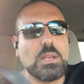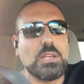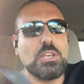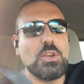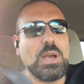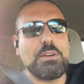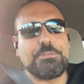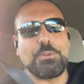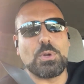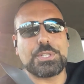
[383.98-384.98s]
You have
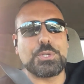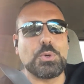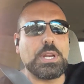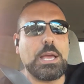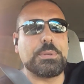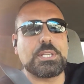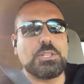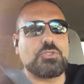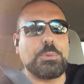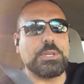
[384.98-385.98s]
forced your neighbour to
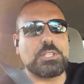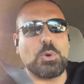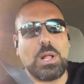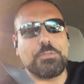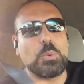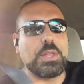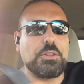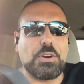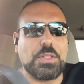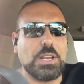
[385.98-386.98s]
contribute to your wealth, whether
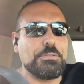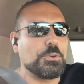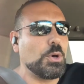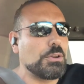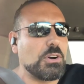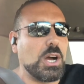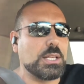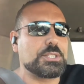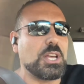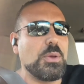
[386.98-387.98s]
you're on the left or the
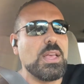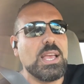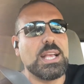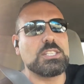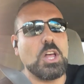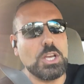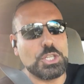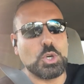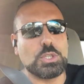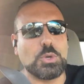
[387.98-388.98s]
right. So as long as
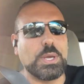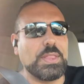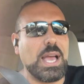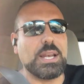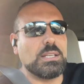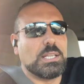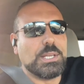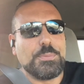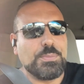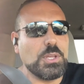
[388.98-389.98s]
you're doing that,
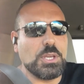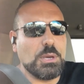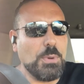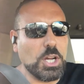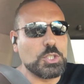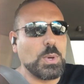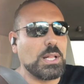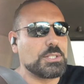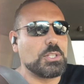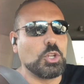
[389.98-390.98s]
you might as
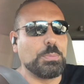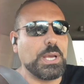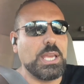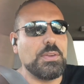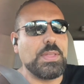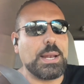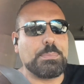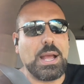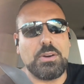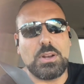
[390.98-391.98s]
well still be in that
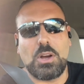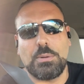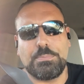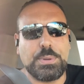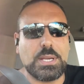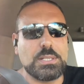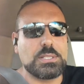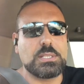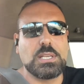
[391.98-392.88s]
paradigm, because